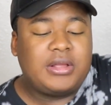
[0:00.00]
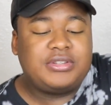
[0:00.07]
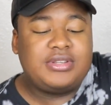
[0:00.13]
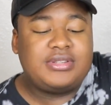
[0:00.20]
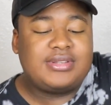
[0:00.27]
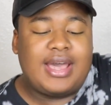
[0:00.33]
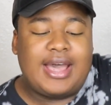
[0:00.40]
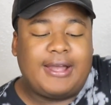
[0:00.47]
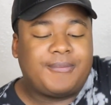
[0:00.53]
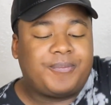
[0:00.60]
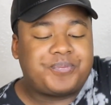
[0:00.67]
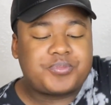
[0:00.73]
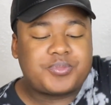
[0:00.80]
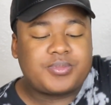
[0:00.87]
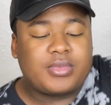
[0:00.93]
She's not.
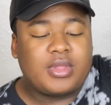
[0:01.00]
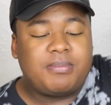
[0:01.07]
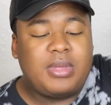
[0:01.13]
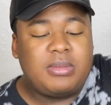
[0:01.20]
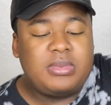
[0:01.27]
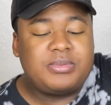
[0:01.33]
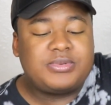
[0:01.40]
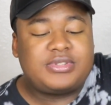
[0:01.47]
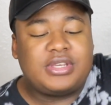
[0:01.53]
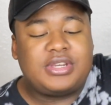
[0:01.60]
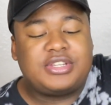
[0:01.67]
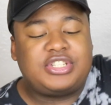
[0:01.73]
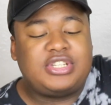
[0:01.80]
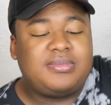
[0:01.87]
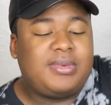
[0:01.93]
Many people say
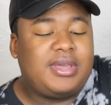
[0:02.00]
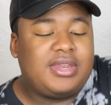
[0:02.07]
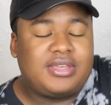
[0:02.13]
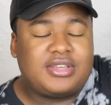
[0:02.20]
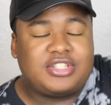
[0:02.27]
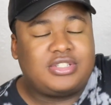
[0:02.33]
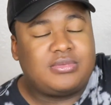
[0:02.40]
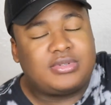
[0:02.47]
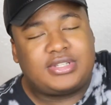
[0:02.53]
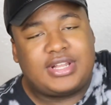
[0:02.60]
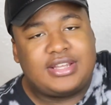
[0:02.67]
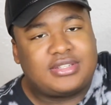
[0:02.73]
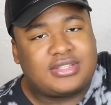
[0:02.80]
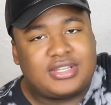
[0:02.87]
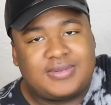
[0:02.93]
that she made it because she was
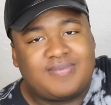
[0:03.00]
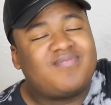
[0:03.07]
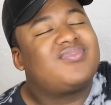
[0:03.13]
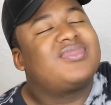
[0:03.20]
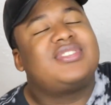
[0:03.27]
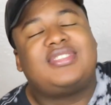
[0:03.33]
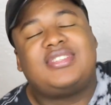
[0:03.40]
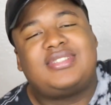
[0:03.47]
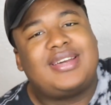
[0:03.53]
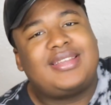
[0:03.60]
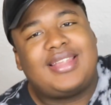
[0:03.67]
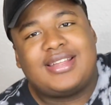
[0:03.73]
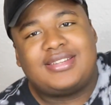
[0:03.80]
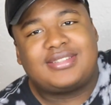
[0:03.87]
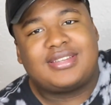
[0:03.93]
light-skinned. She's not
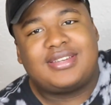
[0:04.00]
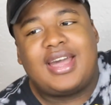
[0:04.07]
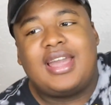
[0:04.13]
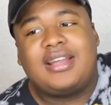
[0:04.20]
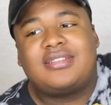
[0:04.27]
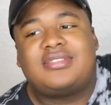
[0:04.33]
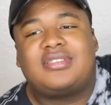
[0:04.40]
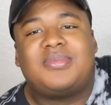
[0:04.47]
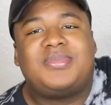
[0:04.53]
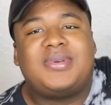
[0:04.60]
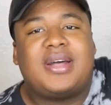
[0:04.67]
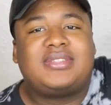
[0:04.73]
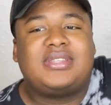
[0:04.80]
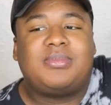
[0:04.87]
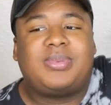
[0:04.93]
light-skinned. I consider
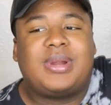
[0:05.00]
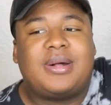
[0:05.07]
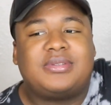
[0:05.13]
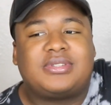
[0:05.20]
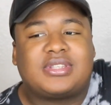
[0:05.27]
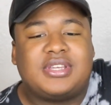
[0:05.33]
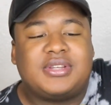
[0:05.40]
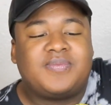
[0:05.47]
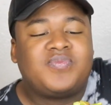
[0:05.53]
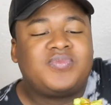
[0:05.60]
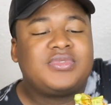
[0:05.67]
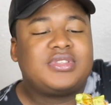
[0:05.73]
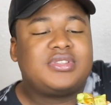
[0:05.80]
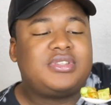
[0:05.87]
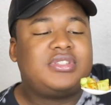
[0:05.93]
Beyonce brown-skinned.
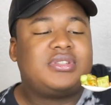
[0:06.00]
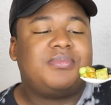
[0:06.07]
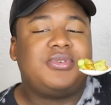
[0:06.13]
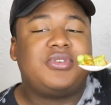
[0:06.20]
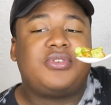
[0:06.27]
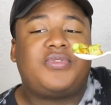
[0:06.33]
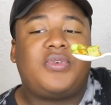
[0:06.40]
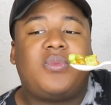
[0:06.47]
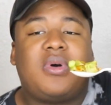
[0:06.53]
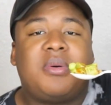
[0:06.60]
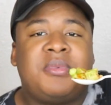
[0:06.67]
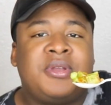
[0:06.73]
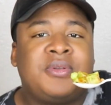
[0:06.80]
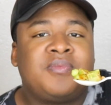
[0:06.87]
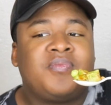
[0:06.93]
She's a beautiful
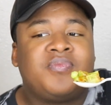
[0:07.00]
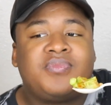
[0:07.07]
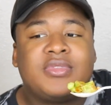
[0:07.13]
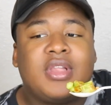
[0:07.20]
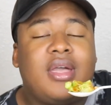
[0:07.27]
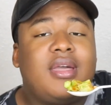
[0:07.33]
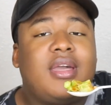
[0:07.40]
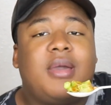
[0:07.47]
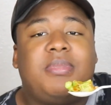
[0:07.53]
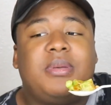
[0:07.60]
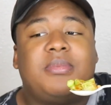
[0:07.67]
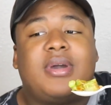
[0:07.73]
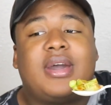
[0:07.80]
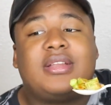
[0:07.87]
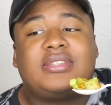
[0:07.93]
woman, and
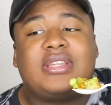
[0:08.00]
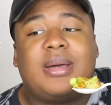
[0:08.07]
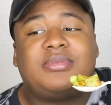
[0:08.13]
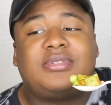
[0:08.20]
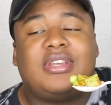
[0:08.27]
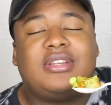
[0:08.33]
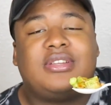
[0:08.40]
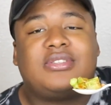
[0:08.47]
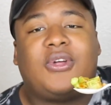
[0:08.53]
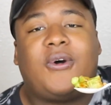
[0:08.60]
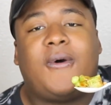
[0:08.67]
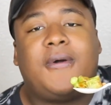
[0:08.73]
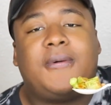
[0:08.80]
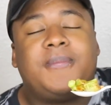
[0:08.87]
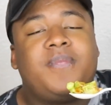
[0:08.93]
people gotta stop saying this
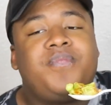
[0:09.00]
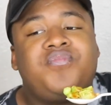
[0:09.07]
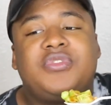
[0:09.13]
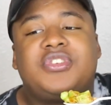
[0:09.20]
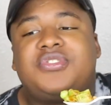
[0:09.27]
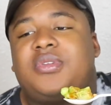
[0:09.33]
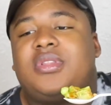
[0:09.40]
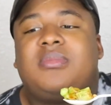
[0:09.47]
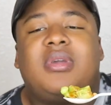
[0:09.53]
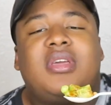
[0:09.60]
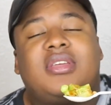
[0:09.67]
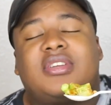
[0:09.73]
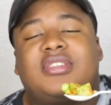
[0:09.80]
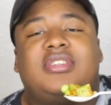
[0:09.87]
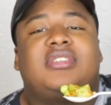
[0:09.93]
whole, she only made
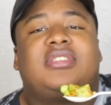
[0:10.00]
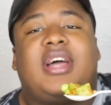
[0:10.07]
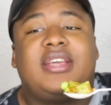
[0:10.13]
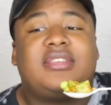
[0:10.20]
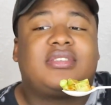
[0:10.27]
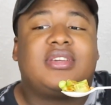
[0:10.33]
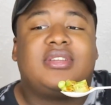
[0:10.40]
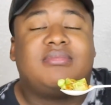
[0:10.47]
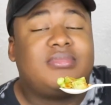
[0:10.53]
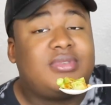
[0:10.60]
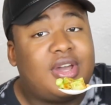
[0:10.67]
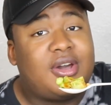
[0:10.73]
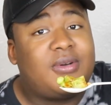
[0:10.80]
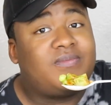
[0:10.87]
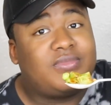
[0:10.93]
it because she's light-skinned.
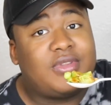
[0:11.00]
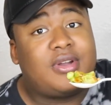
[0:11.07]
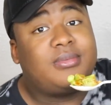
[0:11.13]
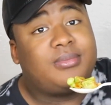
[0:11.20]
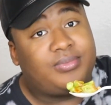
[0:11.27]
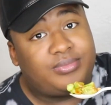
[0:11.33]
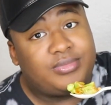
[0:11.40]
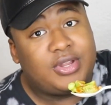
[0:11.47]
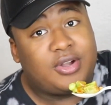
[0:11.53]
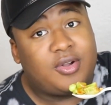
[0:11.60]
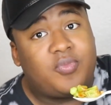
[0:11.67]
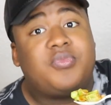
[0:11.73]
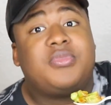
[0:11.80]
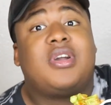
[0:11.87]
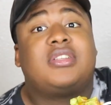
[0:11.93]
No, no,
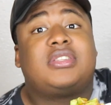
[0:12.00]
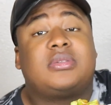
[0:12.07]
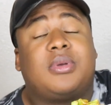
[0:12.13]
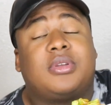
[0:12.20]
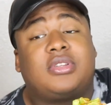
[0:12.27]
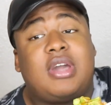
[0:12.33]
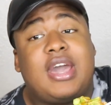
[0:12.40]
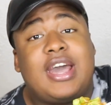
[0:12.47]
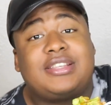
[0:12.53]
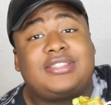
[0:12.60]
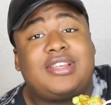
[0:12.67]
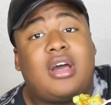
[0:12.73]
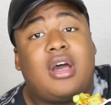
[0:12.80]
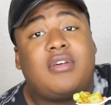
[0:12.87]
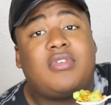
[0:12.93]
no. Beyonce worked her
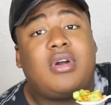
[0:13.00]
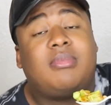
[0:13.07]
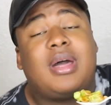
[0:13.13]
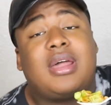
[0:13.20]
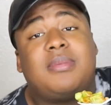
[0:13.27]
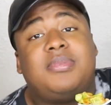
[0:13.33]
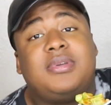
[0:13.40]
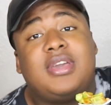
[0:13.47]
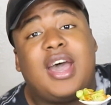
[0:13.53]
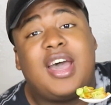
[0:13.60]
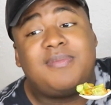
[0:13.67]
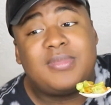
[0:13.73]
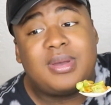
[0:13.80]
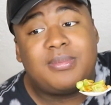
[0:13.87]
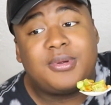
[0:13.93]
ass off. I'm not a
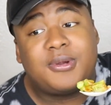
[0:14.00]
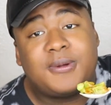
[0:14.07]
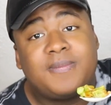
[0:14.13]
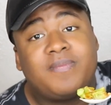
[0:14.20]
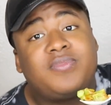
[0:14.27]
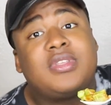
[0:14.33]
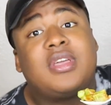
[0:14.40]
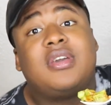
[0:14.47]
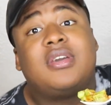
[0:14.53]
Beehive member.